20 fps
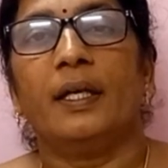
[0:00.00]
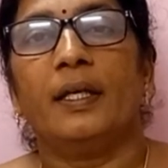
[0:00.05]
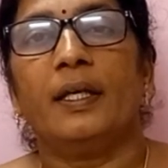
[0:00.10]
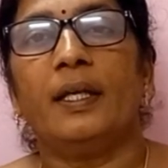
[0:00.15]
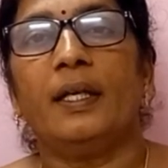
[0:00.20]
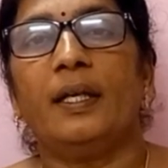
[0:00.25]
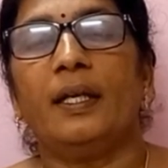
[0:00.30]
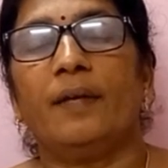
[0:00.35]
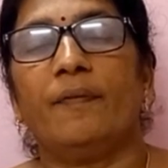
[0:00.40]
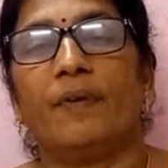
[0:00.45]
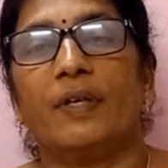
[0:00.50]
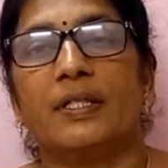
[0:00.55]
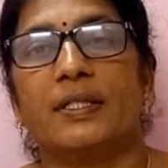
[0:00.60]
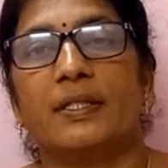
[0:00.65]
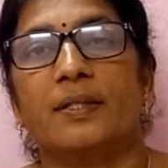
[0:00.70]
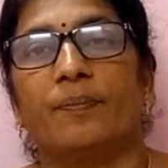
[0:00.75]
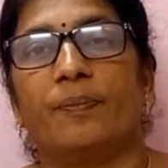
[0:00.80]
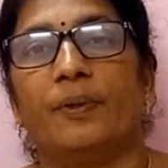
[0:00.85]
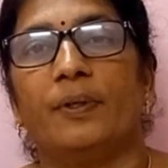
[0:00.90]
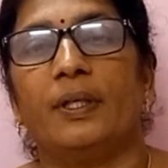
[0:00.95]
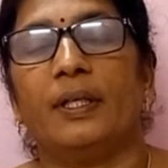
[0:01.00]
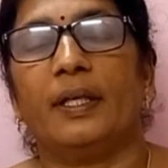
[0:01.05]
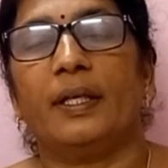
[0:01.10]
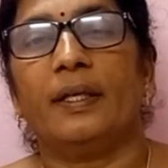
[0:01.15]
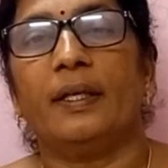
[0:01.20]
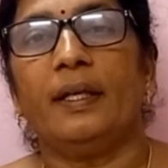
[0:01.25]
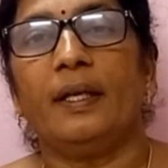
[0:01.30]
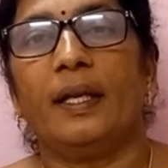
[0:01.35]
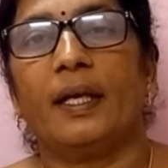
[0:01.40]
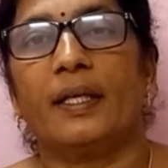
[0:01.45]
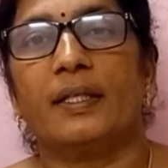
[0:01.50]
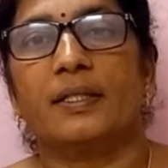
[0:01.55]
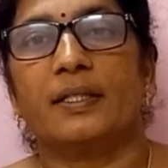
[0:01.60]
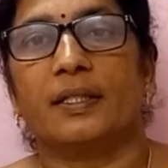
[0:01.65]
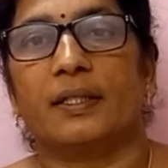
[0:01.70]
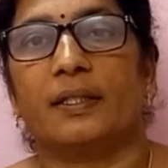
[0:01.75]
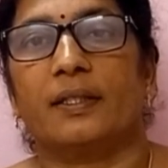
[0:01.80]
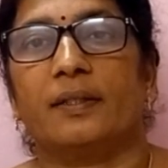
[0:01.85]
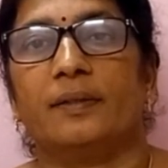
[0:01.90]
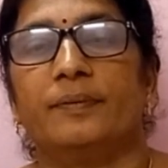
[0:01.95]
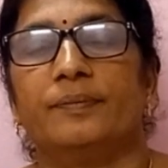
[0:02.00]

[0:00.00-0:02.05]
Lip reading: irreversible in nature.